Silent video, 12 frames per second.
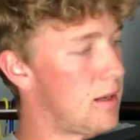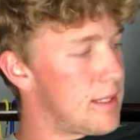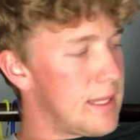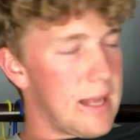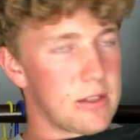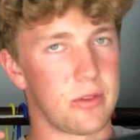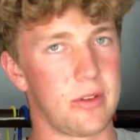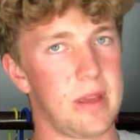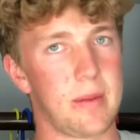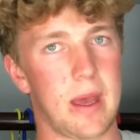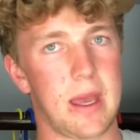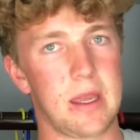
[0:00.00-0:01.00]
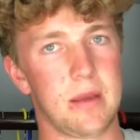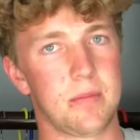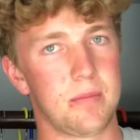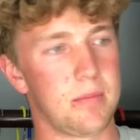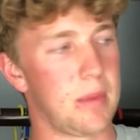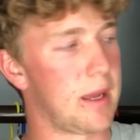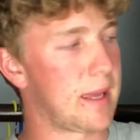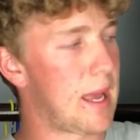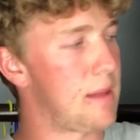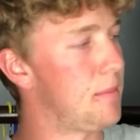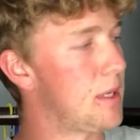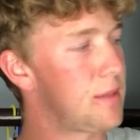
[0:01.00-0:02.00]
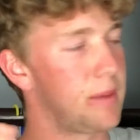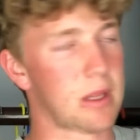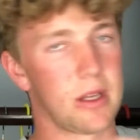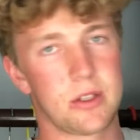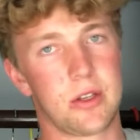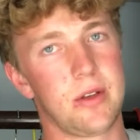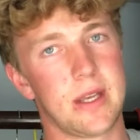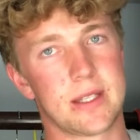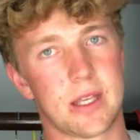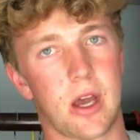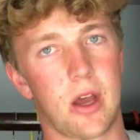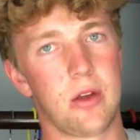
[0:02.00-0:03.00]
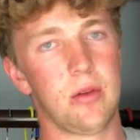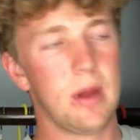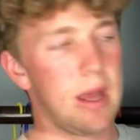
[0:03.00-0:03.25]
snagged off eBay. Again, must have been like 2 years ago,